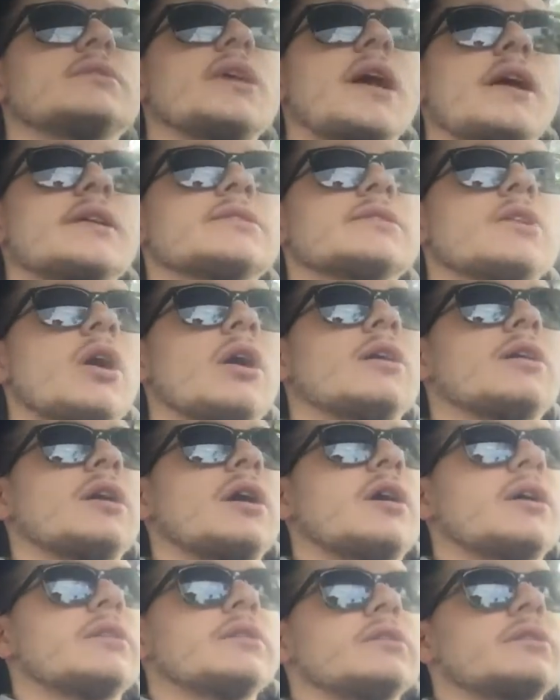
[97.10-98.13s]
has gone
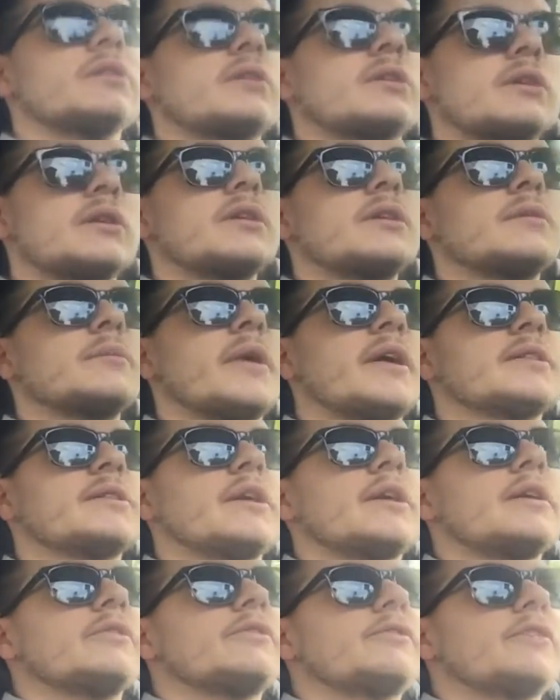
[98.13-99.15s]
on in my
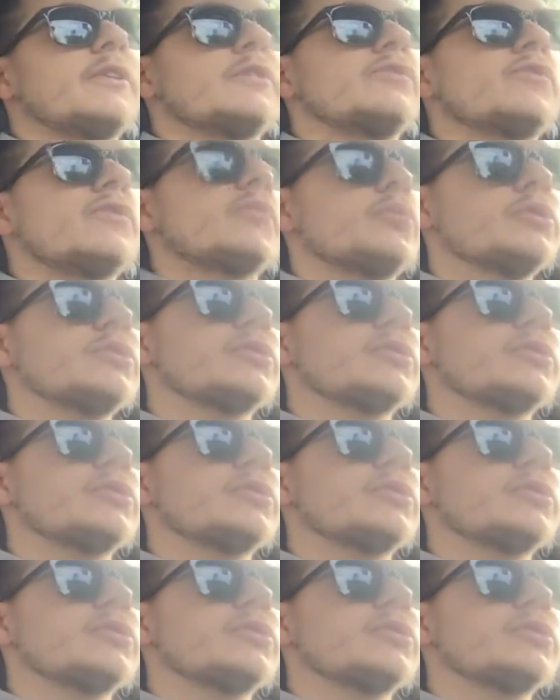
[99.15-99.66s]
life, and